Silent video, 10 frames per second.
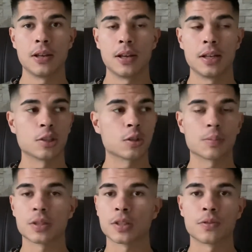It stops
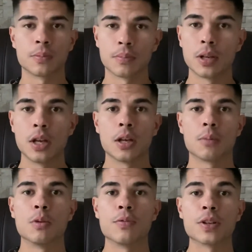us from
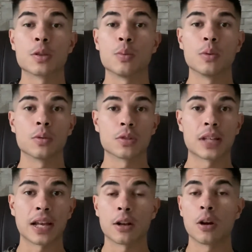moving towards
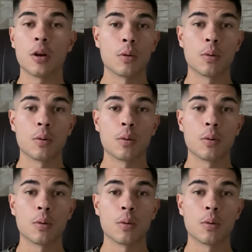that goal,